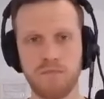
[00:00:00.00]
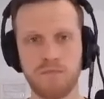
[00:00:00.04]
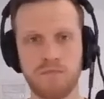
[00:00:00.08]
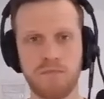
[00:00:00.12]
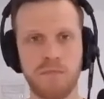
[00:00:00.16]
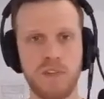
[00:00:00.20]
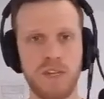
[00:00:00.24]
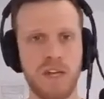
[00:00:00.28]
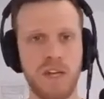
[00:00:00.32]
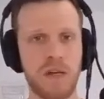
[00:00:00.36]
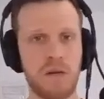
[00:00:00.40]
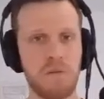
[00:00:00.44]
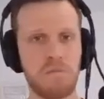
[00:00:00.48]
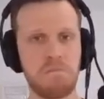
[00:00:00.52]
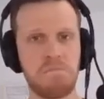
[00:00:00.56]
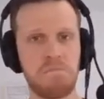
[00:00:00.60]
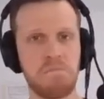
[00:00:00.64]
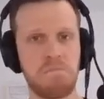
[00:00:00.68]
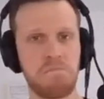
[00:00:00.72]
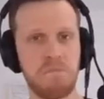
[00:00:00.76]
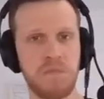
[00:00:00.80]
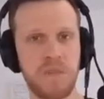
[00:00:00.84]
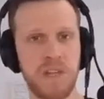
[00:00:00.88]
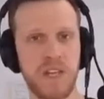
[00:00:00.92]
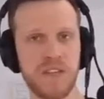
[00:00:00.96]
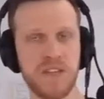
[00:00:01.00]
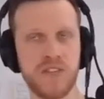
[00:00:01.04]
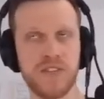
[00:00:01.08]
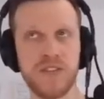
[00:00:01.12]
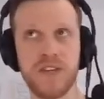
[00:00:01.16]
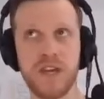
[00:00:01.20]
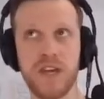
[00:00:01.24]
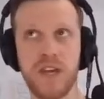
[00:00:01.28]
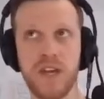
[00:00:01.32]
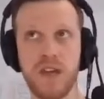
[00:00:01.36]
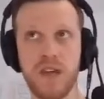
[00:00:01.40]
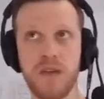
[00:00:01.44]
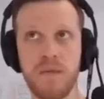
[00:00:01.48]
Like let's
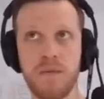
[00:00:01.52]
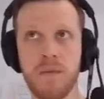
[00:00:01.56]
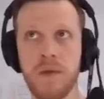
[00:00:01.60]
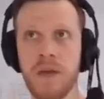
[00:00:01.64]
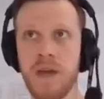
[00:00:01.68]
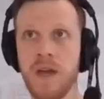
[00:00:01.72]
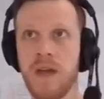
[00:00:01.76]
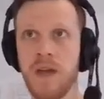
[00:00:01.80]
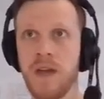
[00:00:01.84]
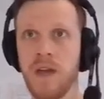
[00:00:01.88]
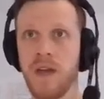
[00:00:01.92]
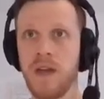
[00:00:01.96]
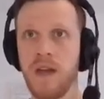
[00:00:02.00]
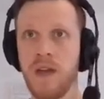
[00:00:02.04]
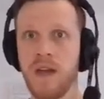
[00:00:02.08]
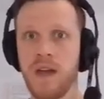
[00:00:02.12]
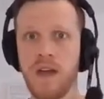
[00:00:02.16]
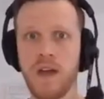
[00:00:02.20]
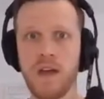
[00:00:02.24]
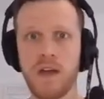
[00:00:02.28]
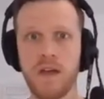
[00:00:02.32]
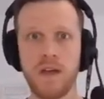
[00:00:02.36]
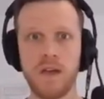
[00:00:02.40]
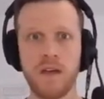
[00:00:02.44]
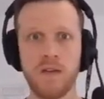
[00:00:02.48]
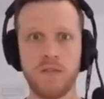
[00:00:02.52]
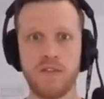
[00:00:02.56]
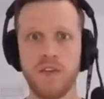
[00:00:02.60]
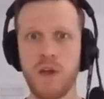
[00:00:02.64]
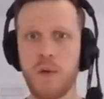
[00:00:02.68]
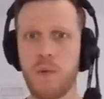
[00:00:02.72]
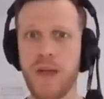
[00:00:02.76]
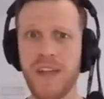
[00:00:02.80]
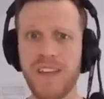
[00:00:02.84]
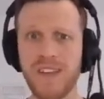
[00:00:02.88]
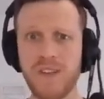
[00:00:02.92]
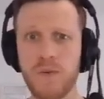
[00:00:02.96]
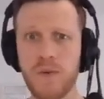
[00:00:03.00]
say a, a
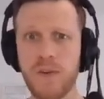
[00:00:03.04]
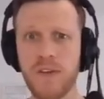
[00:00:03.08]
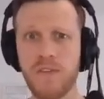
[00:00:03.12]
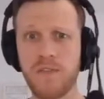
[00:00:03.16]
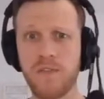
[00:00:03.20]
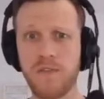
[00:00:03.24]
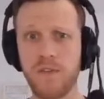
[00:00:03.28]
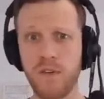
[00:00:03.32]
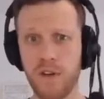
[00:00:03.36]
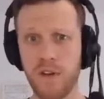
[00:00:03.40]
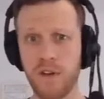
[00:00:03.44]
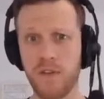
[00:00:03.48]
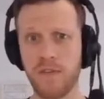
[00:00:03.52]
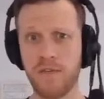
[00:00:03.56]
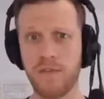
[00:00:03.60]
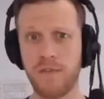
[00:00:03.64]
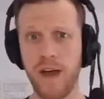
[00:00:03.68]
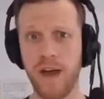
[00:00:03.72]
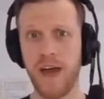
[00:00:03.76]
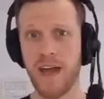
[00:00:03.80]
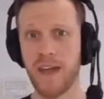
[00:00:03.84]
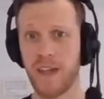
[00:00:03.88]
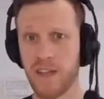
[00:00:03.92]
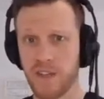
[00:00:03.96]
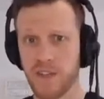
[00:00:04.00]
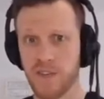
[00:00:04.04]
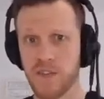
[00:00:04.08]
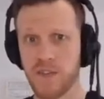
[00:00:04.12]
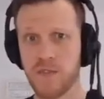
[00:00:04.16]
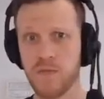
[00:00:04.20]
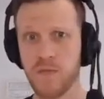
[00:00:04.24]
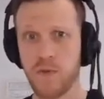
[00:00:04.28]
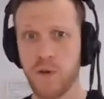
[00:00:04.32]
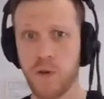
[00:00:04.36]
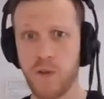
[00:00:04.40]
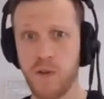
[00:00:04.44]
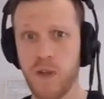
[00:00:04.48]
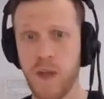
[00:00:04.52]
directory full of icons
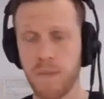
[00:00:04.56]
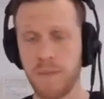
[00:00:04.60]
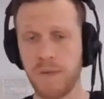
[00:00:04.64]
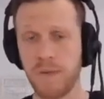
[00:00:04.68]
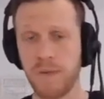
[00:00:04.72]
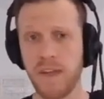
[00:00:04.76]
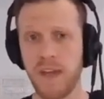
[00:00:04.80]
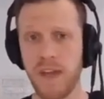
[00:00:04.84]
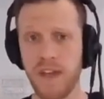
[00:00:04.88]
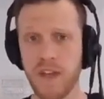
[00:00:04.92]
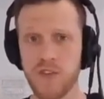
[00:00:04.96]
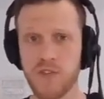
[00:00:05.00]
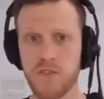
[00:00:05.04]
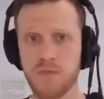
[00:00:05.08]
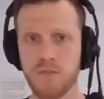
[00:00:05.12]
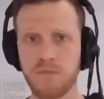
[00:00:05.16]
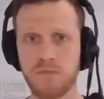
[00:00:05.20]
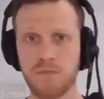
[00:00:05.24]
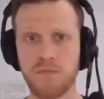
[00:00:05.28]
for your application,